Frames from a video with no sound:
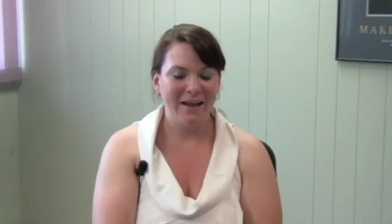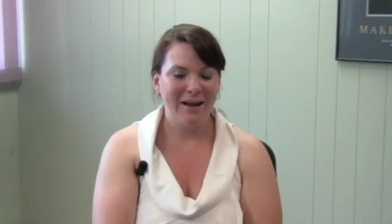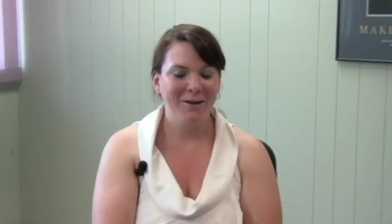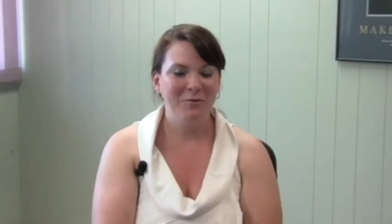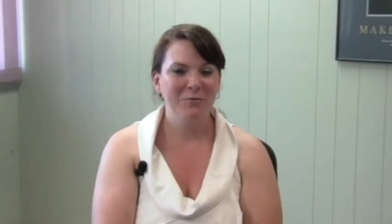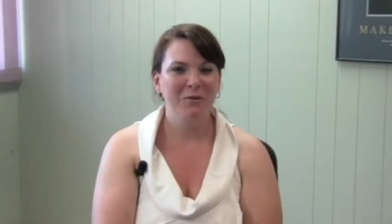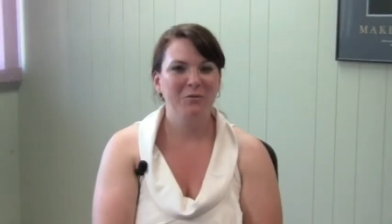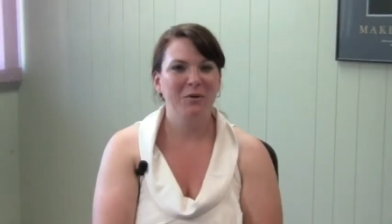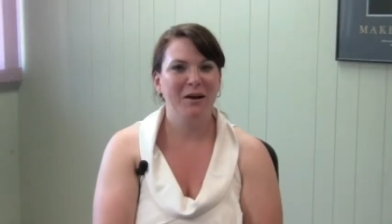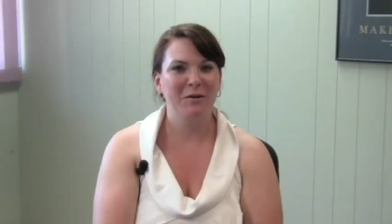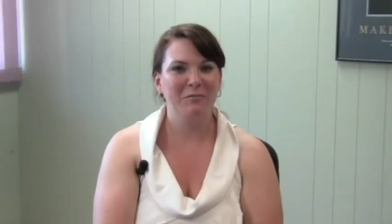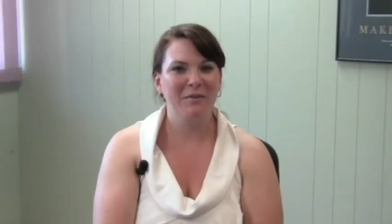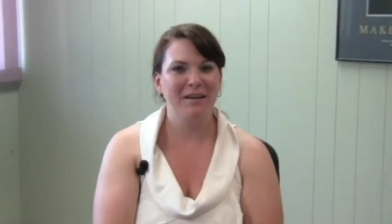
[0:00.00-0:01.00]
I would
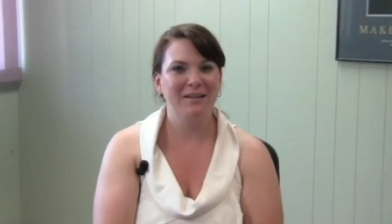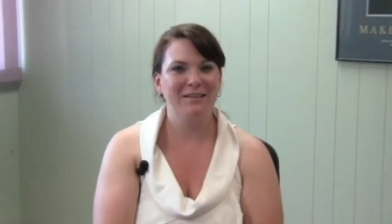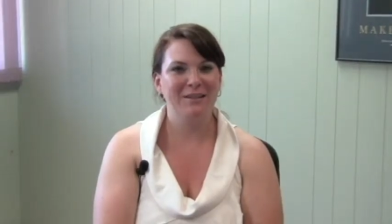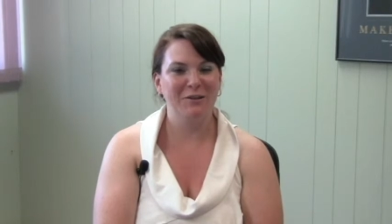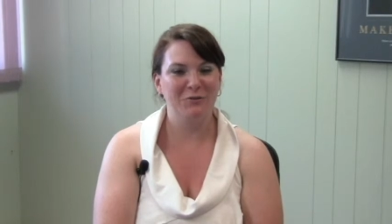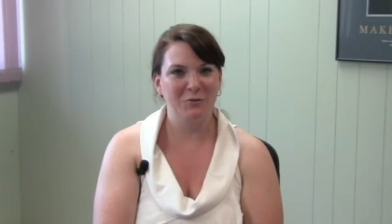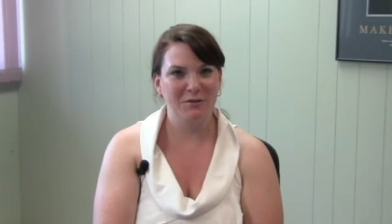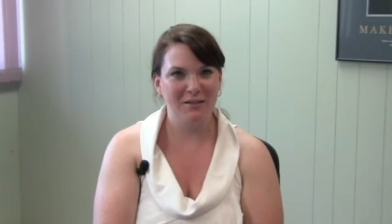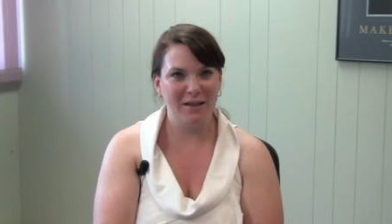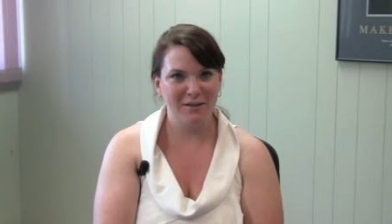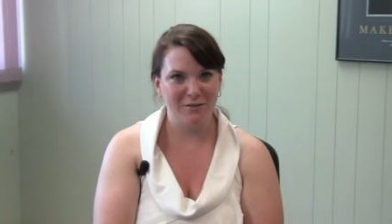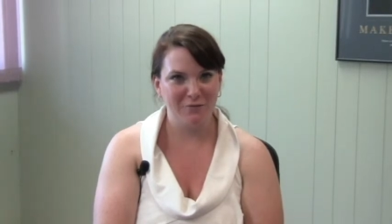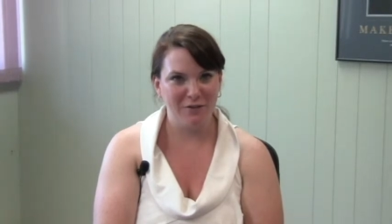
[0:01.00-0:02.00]
recommend Central
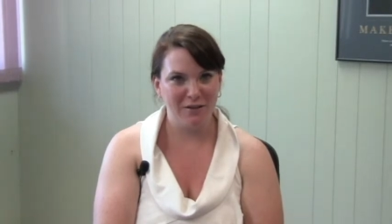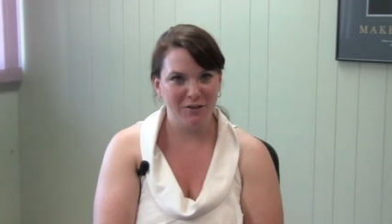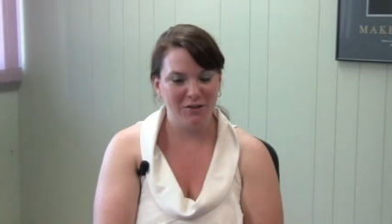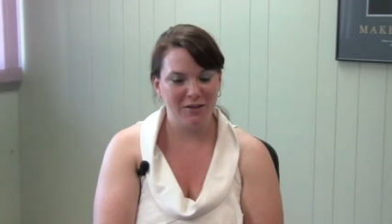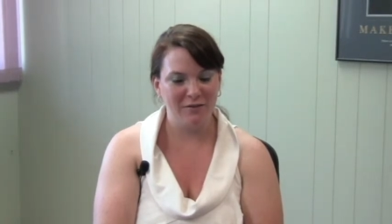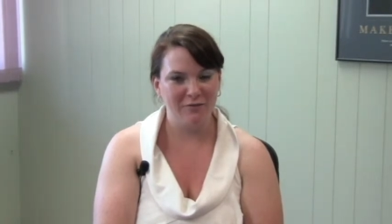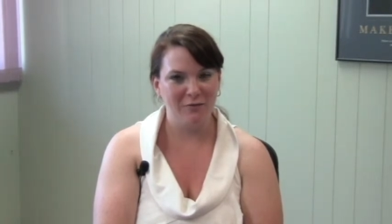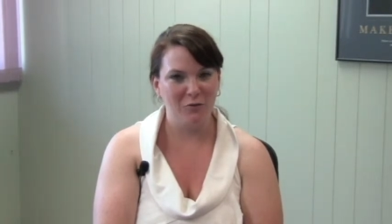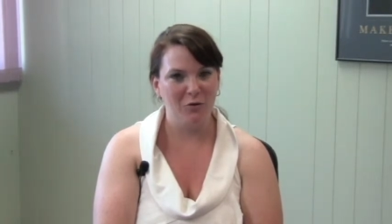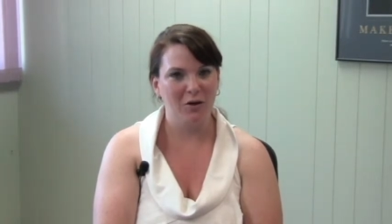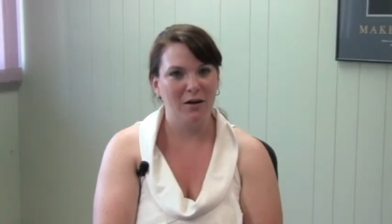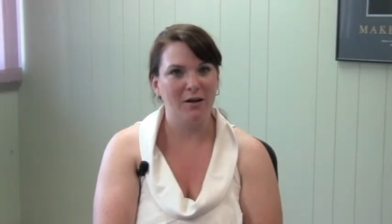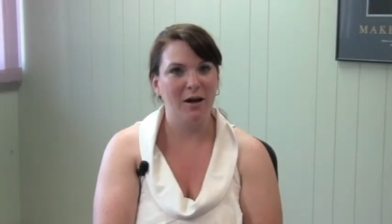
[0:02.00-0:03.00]
Wisconsin Finishing
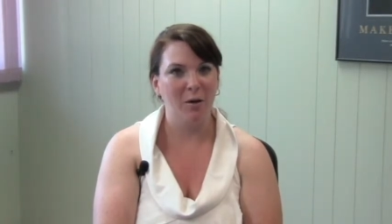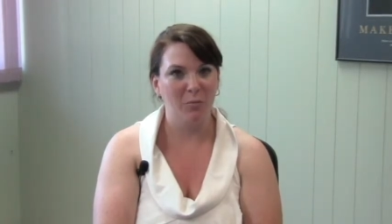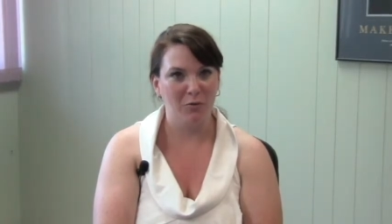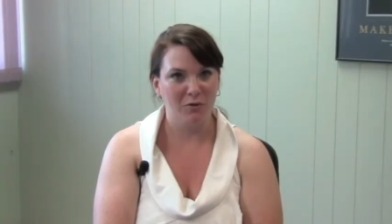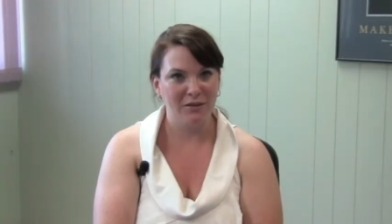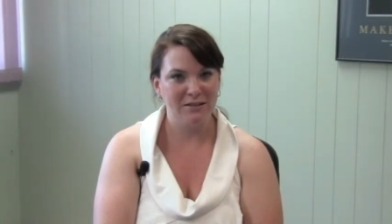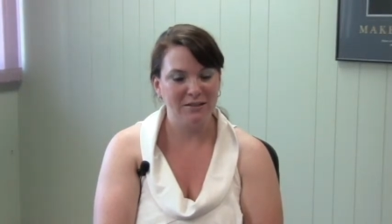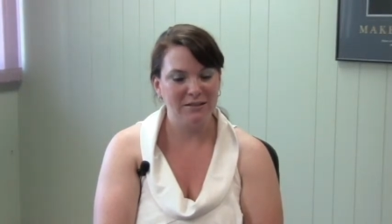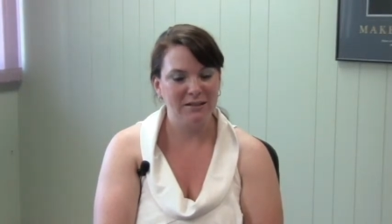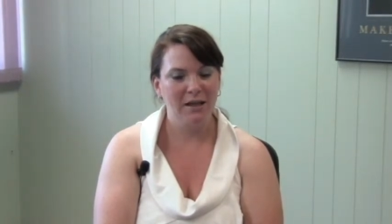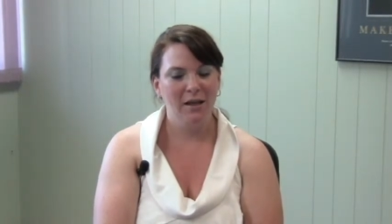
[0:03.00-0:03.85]
for a couple of reasons.